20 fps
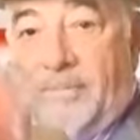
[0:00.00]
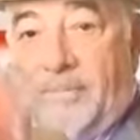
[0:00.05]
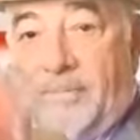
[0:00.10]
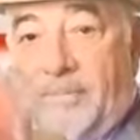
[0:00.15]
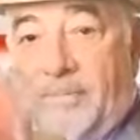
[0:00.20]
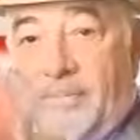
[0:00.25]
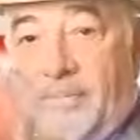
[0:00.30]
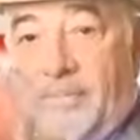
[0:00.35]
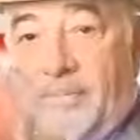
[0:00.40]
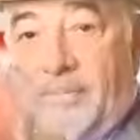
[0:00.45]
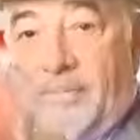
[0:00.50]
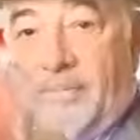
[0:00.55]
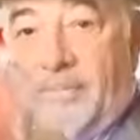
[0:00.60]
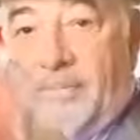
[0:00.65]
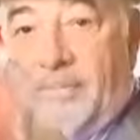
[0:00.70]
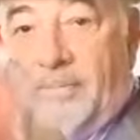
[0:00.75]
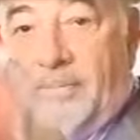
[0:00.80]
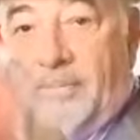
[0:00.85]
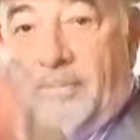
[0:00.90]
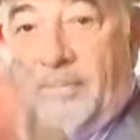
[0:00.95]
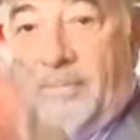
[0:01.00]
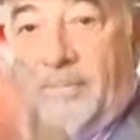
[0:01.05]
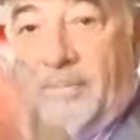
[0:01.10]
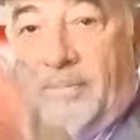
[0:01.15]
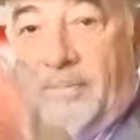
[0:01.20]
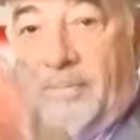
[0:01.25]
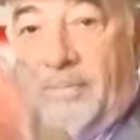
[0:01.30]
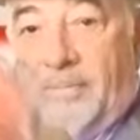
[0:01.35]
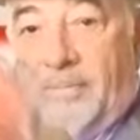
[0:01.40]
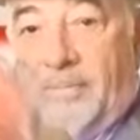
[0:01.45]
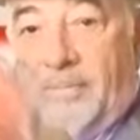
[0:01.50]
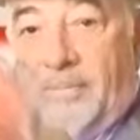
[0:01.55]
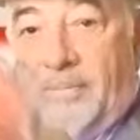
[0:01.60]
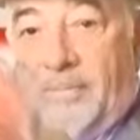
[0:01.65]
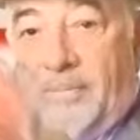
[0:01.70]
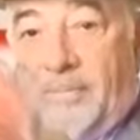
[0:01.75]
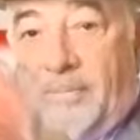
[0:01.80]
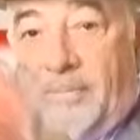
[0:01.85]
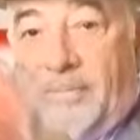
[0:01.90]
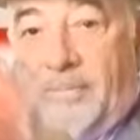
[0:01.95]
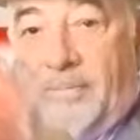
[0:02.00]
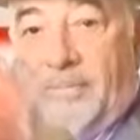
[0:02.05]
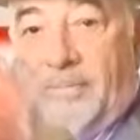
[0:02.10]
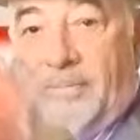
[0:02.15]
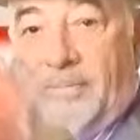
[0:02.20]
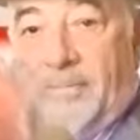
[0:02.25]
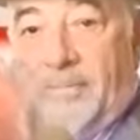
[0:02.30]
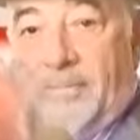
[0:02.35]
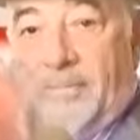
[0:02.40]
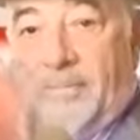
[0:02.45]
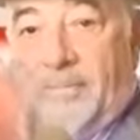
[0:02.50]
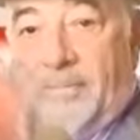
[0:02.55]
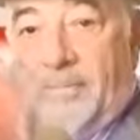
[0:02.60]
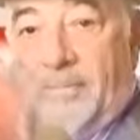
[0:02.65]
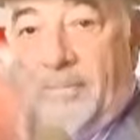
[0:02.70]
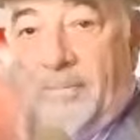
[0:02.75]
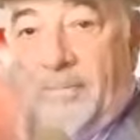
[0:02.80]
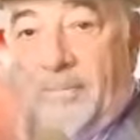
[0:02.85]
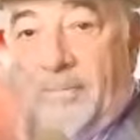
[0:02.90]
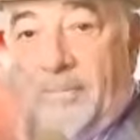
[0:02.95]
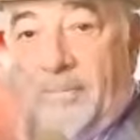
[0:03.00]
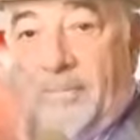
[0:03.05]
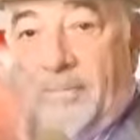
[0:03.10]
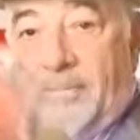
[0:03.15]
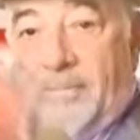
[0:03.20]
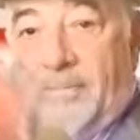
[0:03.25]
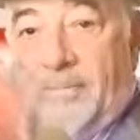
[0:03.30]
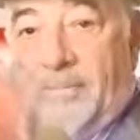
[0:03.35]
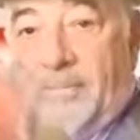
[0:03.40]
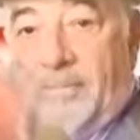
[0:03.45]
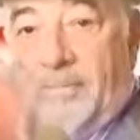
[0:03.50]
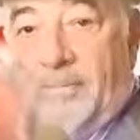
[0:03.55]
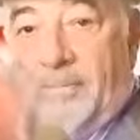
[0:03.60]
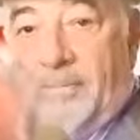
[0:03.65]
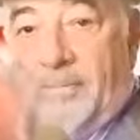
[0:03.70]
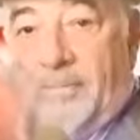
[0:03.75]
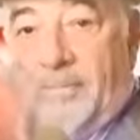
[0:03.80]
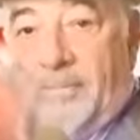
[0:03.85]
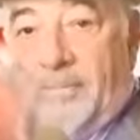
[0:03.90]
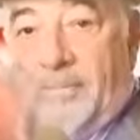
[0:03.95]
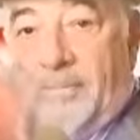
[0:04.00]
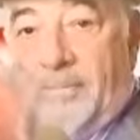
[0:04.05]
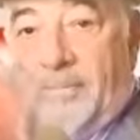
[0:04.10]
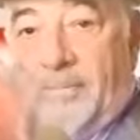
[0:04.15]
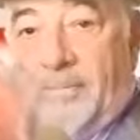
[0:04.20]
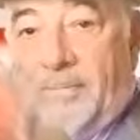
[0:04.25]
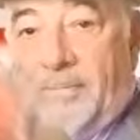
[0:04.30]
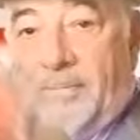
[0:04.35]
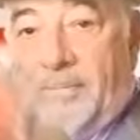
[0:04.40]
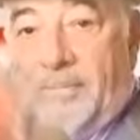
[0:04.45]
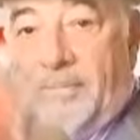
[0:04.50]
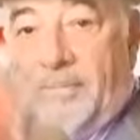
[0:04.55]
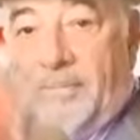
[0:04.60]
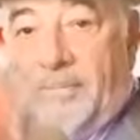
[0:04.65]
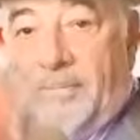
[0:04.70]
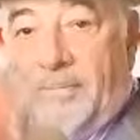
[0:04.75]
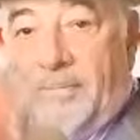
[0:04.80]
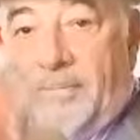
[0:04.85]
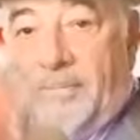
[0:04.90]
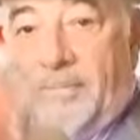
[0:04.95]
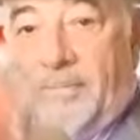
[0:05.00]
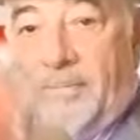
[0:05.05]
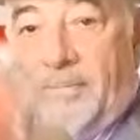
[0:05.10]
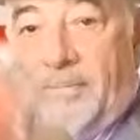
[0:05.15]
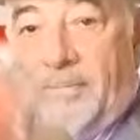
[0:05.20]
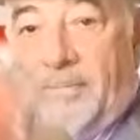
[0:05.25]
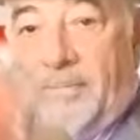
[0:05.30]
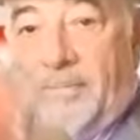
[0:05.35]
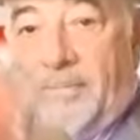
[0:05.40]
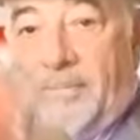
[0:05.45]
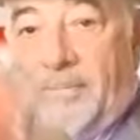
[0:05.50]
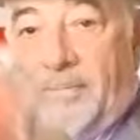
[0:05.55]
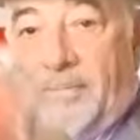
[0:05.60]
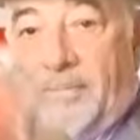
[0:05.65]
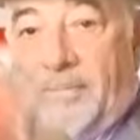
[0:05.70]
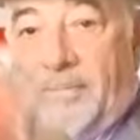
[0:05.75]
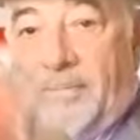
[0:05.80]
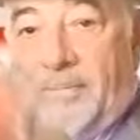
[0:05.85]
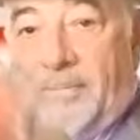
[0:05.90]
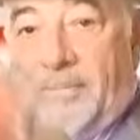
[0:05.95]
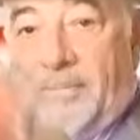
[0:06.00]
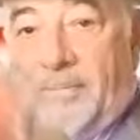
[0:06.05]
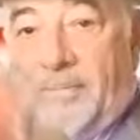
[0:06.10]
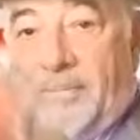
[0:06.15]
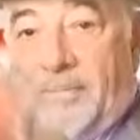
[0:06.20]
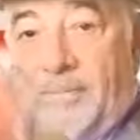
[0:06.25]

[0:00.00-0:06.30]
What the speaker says: [no speech]